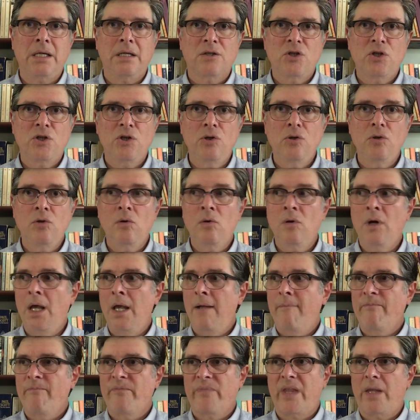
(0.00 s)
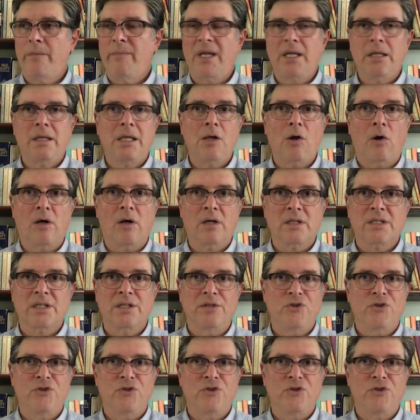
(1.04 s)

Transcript: 2, they make the arts